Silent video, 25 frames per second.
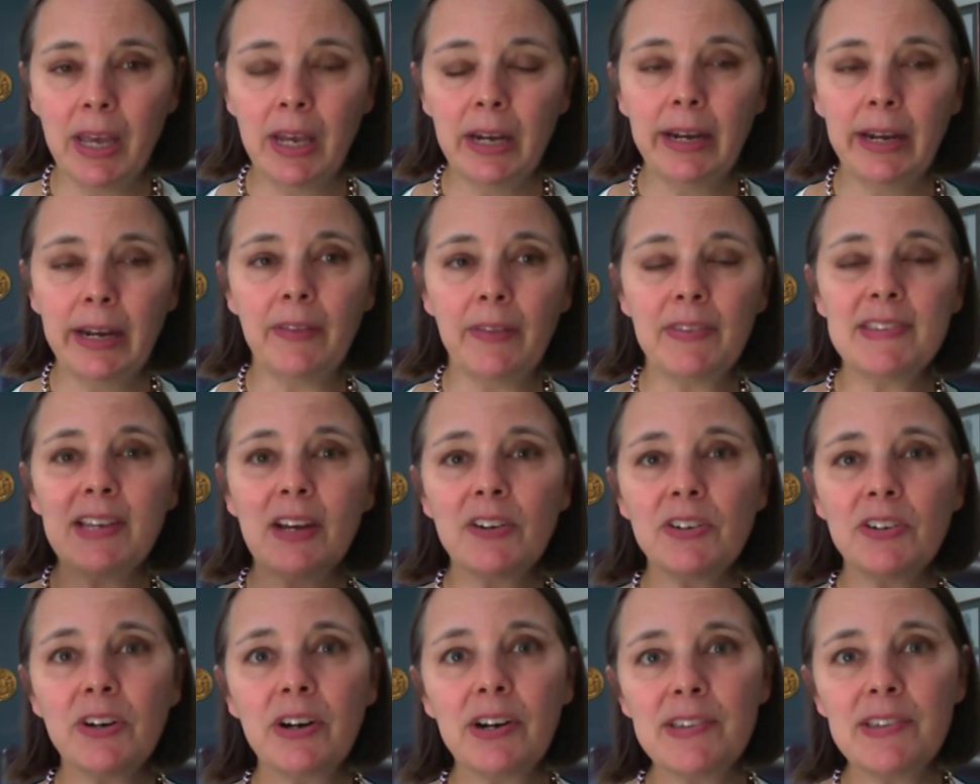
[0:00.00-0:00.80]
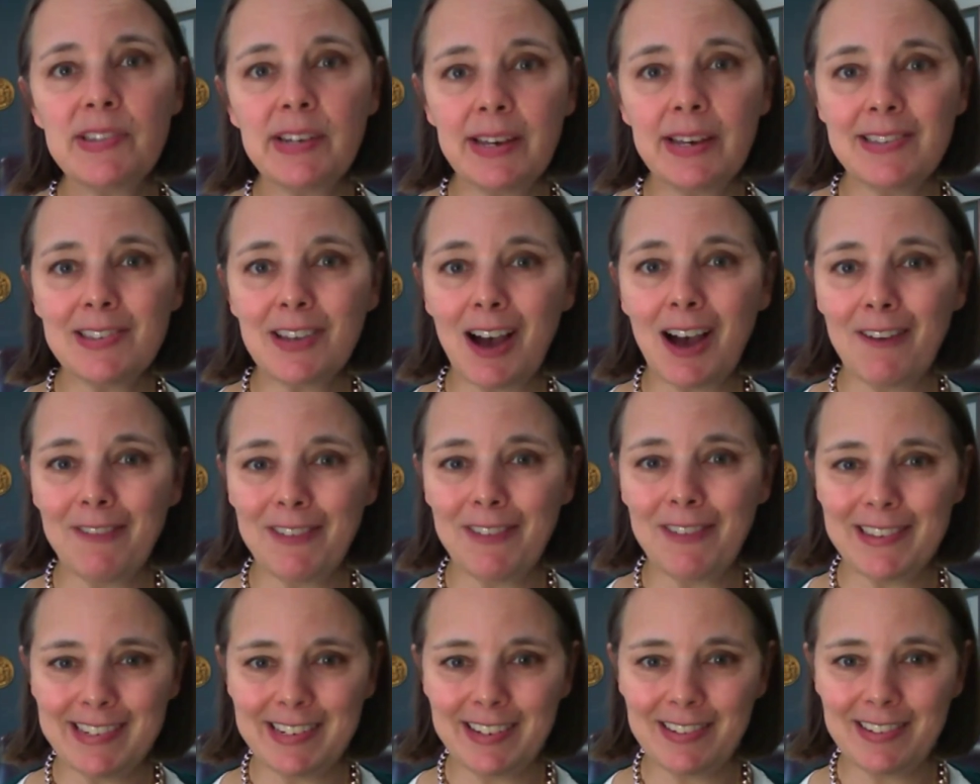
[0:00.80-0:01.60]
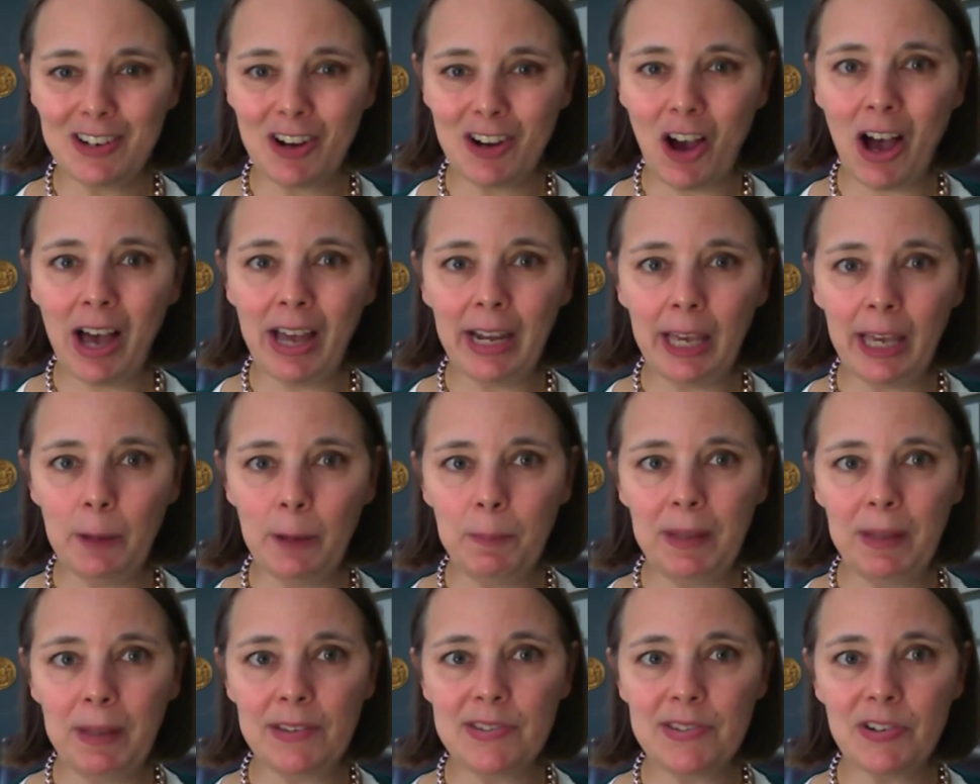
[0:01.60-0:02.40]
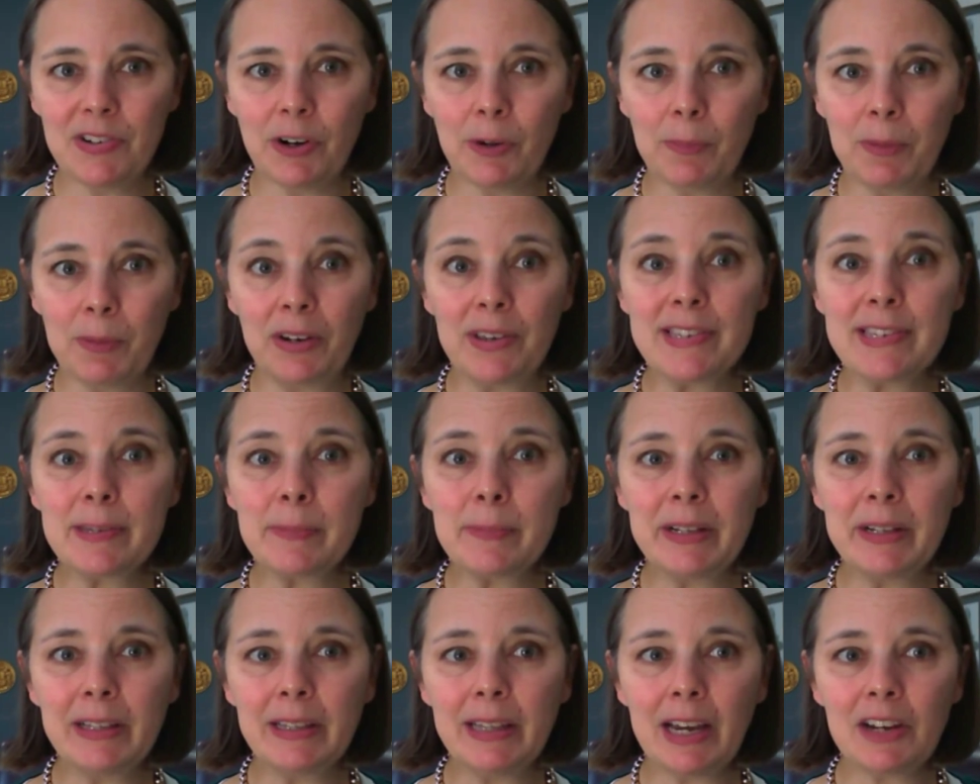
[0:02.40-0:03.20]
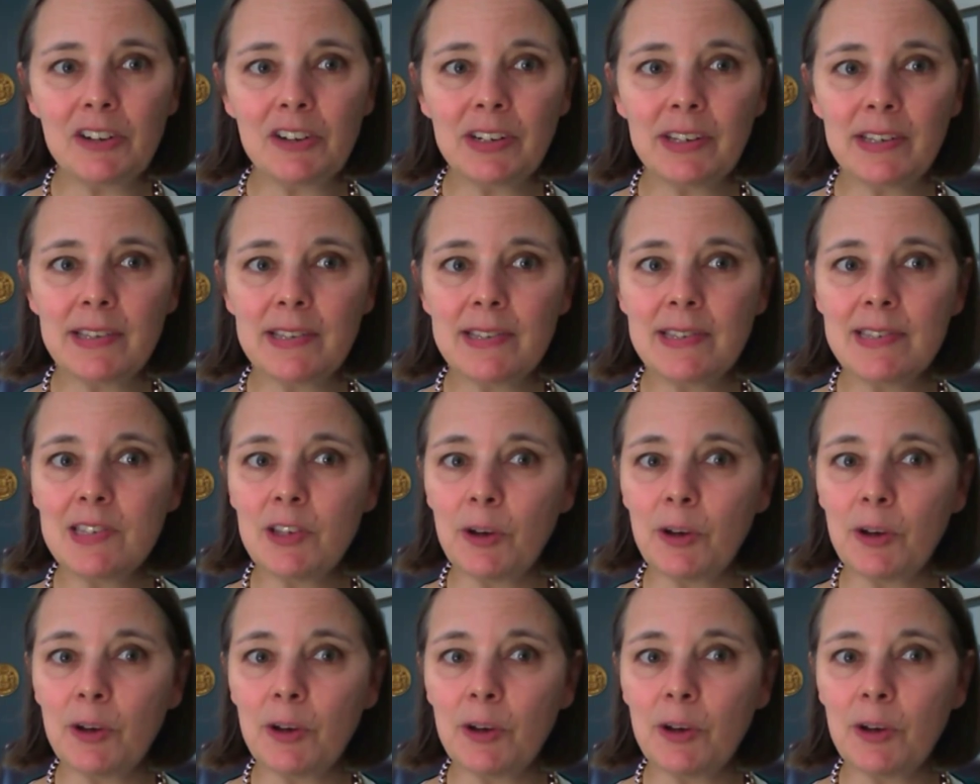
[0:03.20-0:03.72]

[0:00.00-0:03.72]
Now, the Secretary of State's office does not administer municipal elections,